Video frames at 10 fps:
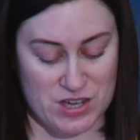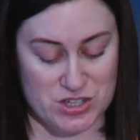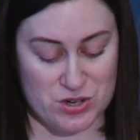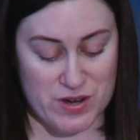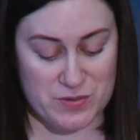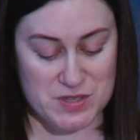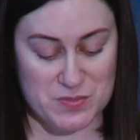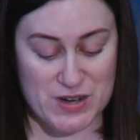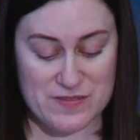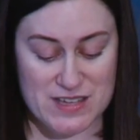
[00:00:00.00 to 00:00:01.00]
Joi was
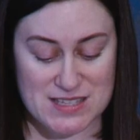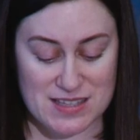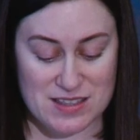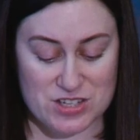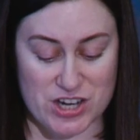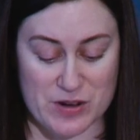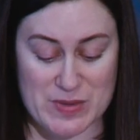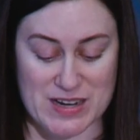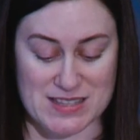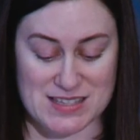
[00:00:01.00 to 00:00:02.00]
previously the
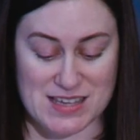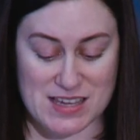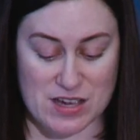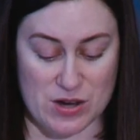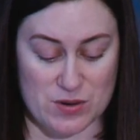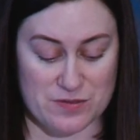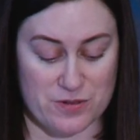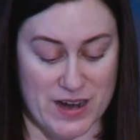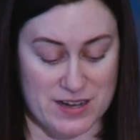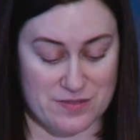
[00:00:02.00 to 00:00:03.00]
chairman and CEO of
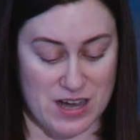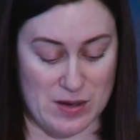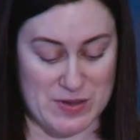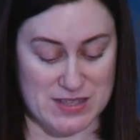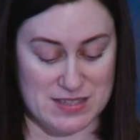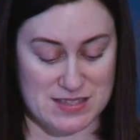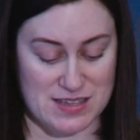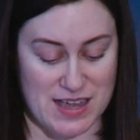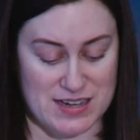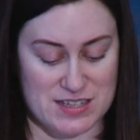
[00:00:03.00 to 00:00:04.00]
Creative Commons,
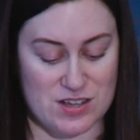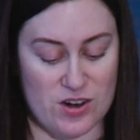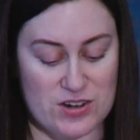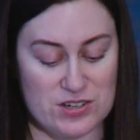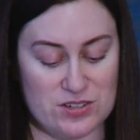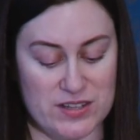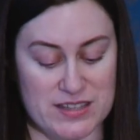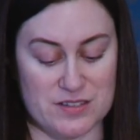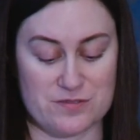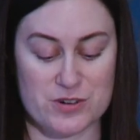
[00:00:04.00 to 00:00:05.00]
and his article
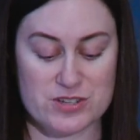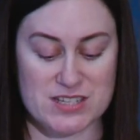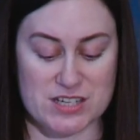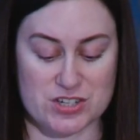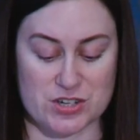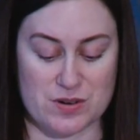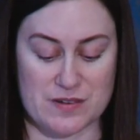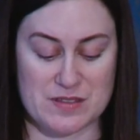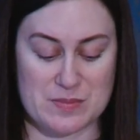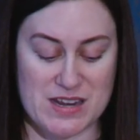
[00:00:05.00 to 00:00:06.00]
in the first issue
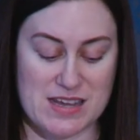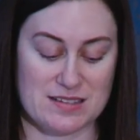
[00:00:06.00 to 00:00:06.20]
of the Media